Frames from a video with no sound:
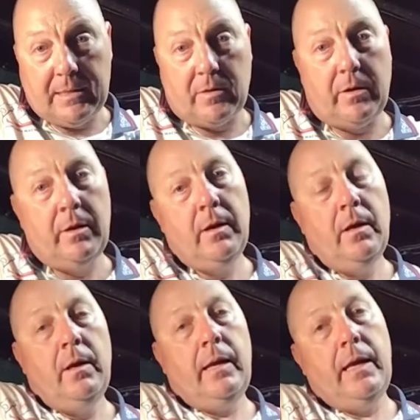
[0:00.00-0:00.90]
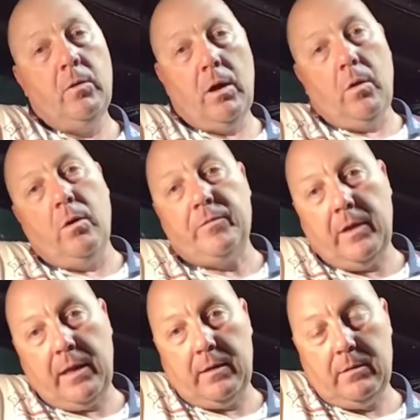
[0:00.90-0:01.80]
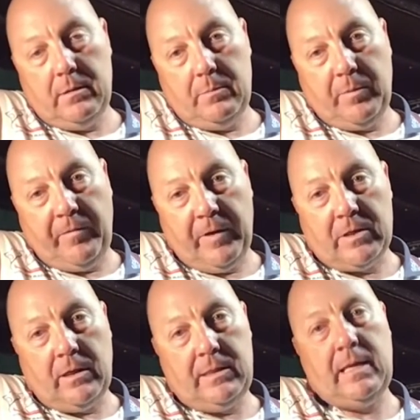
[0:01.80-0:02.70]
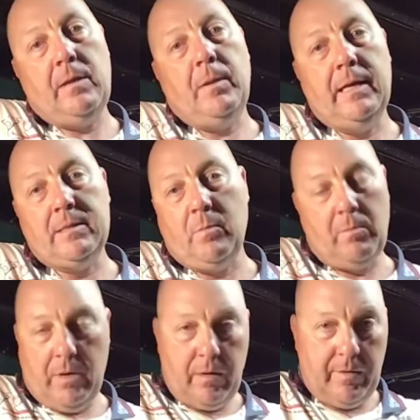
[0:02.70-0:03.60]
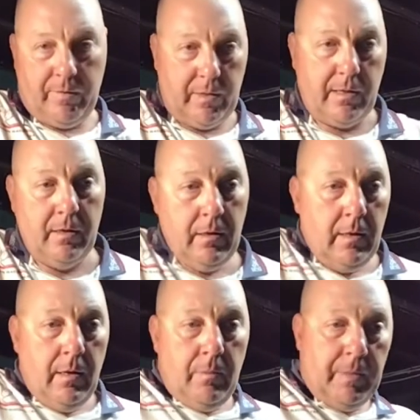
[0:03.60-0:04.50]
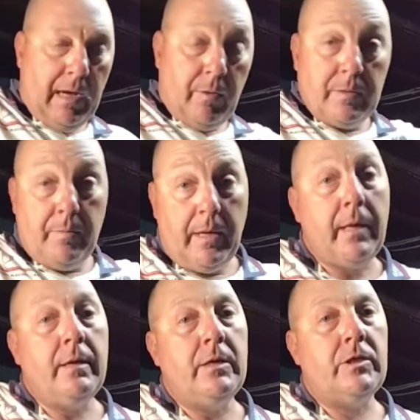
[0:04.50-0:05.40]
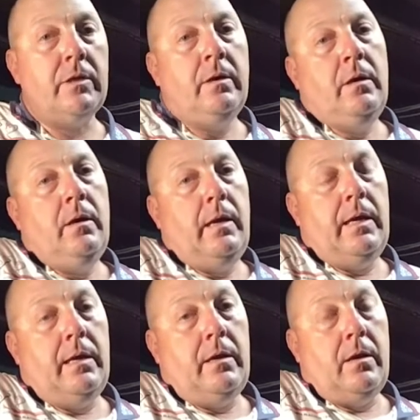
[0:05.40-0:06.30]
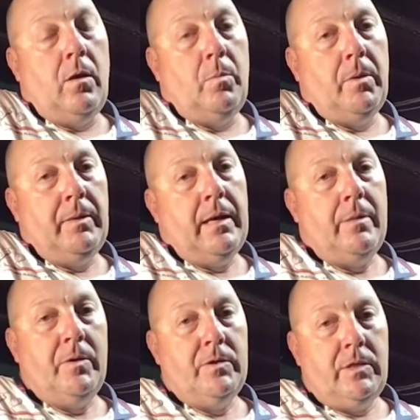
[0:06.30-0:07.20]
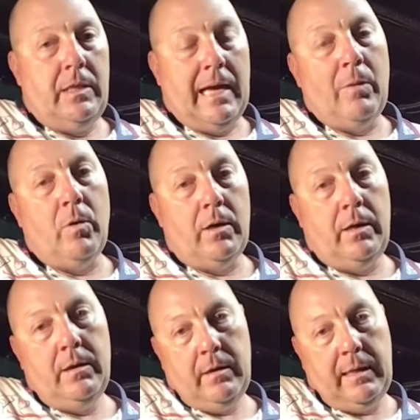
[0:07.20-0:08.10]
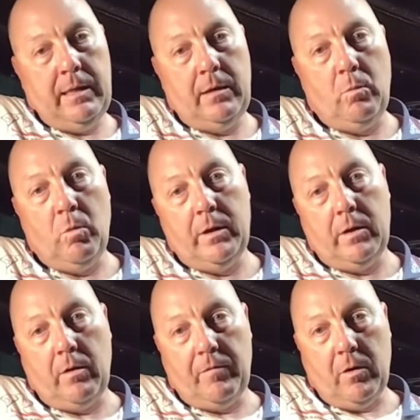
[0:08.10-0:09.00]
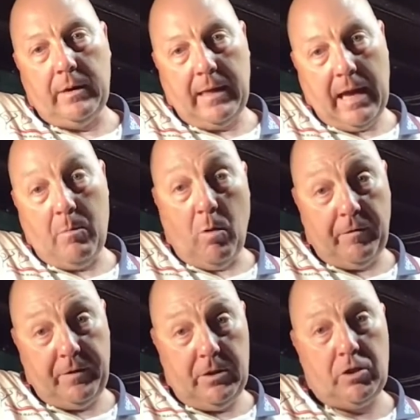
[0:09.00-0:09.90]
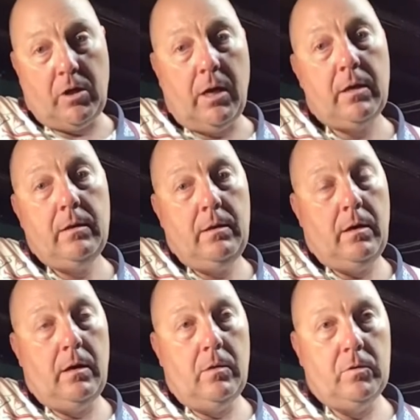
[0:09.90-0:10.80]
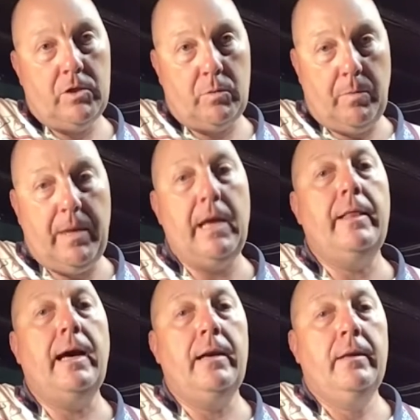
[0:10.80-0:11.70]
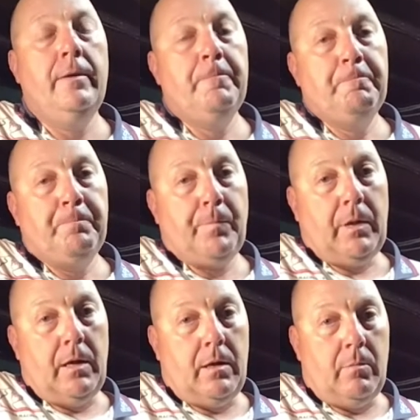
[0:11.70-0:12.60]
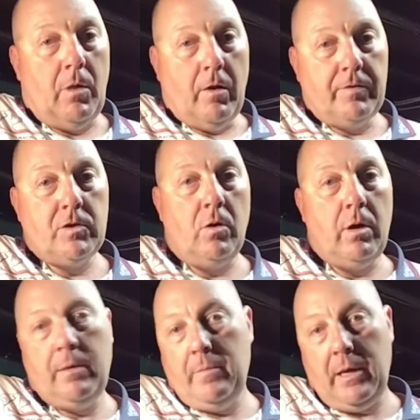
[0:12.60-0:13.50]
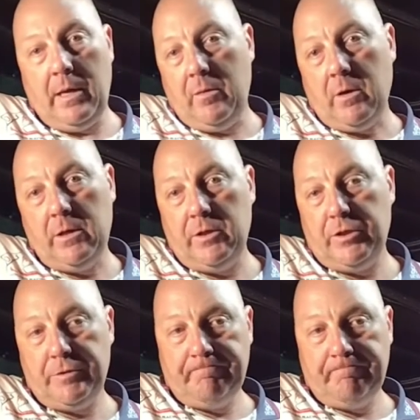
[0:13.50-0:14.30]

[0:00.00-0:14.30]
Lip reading: on it, It'll go off to get professionally sandblasted. I'm not mucking around with that. But that one's in better condition, and I'll probably end up using that one. And the one that I've got that came off this truck, I'll just repair that over time, and I can just